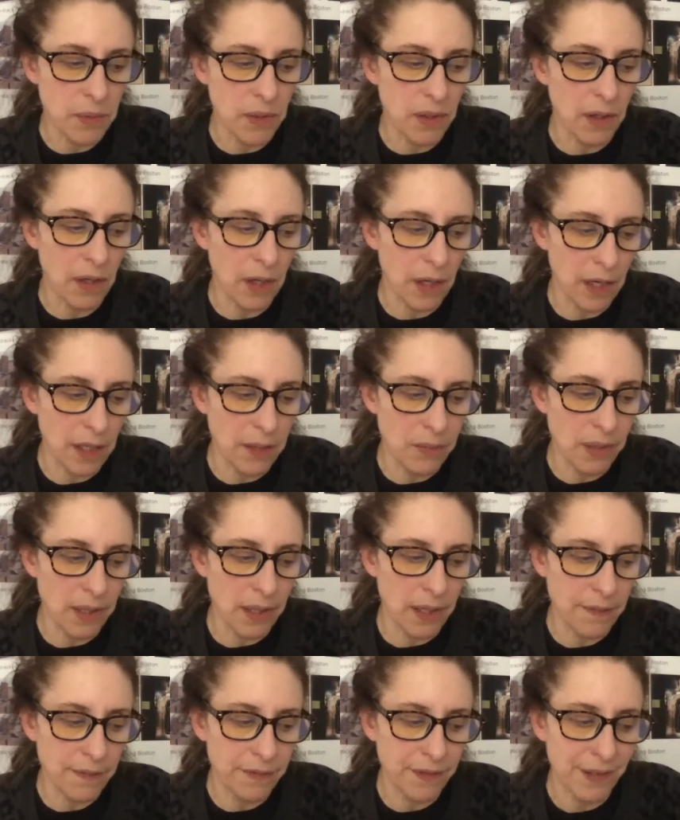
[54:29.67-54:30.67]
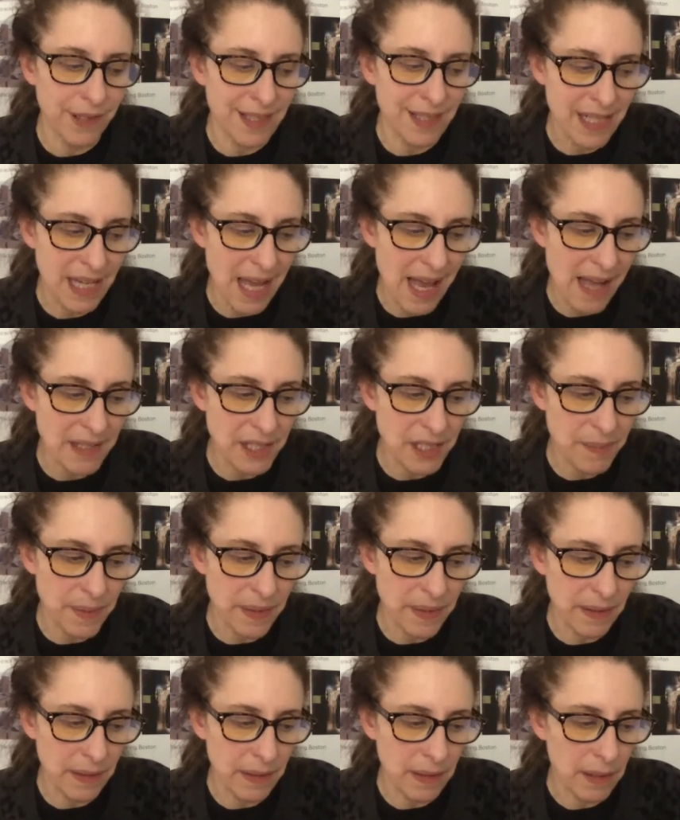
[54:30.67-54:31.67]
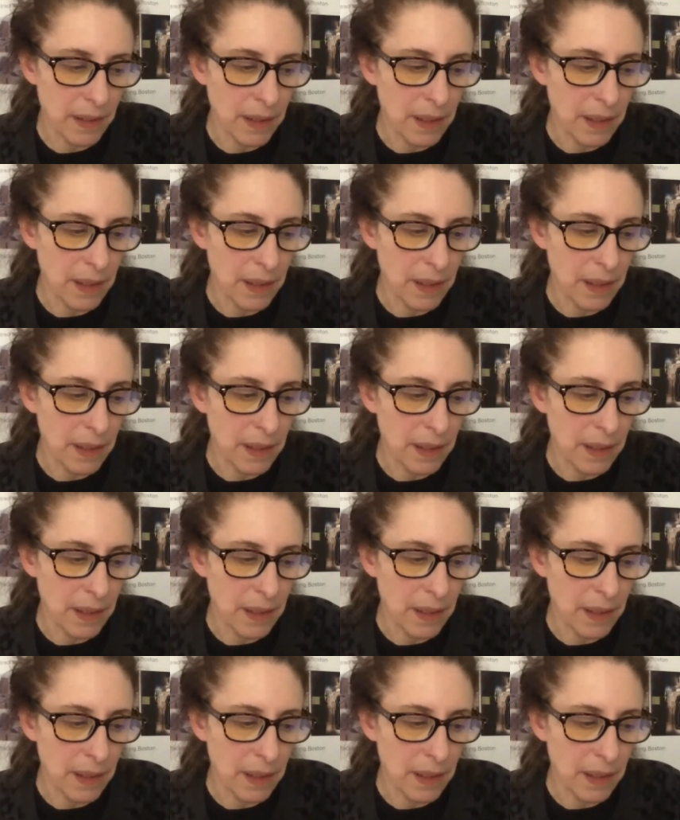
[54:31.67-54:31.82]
we're hardwired for attachment.